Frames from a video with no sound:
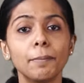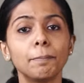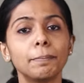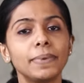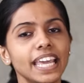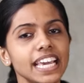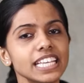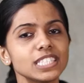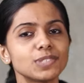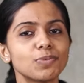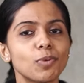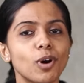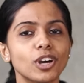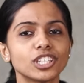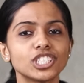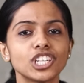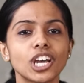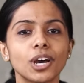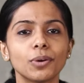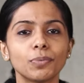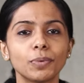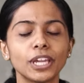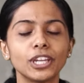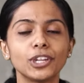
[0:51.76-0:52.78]
Please watch
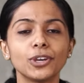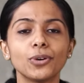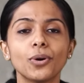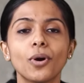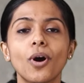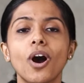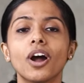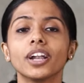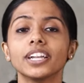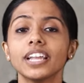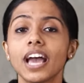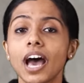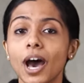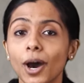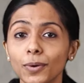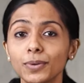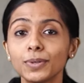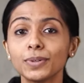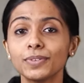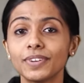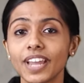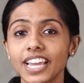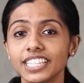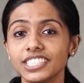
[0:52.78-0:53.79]
our video on how
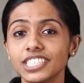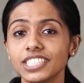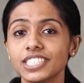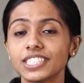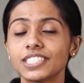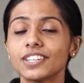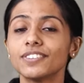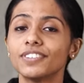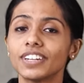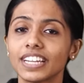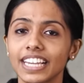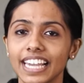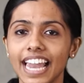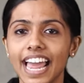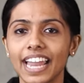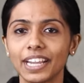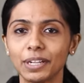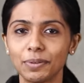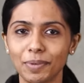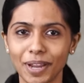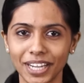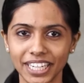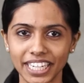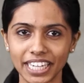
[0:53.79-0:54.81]
to register for
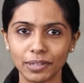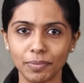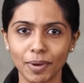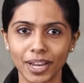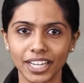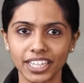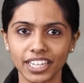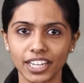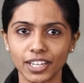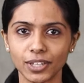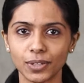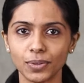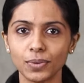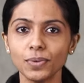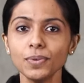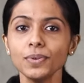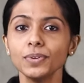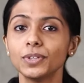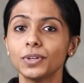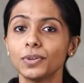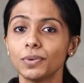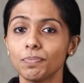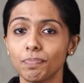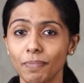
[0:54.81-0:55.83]
CLAT 2022
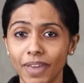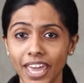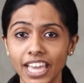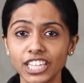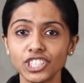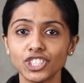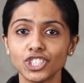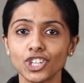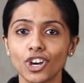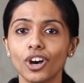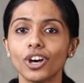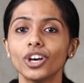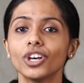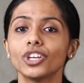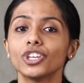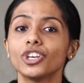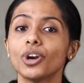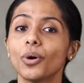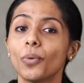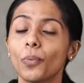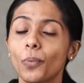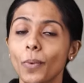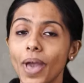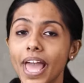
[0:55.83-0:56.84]
to make sure
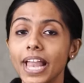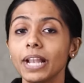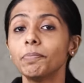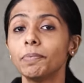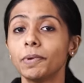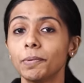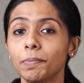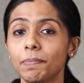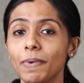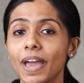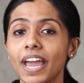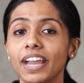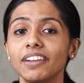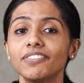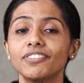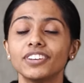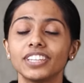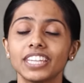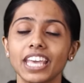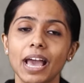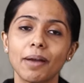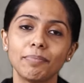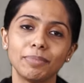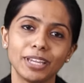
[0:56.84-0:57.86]
you're well prepared for
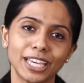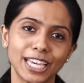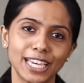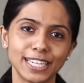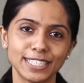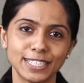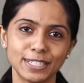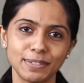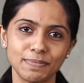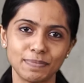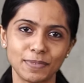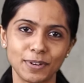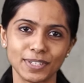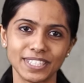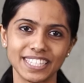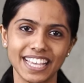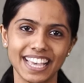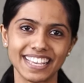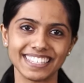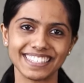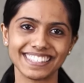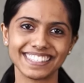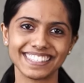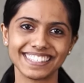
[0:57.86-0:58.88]
the application
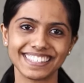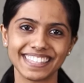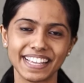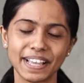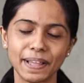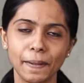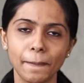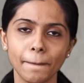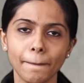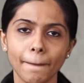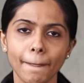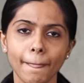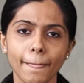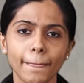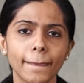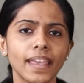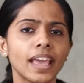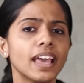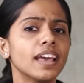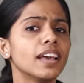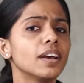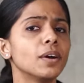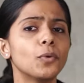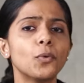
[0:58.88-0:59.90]
process.
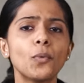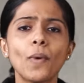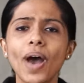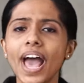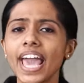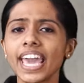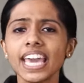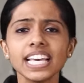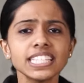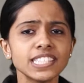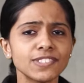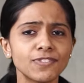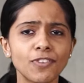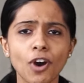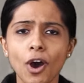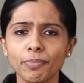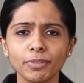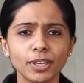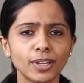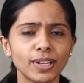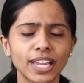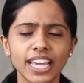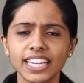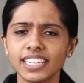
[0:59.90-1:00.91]
Why is
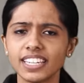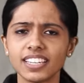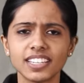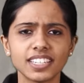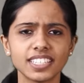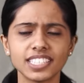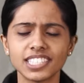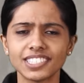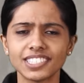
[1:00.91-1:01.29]
formulating a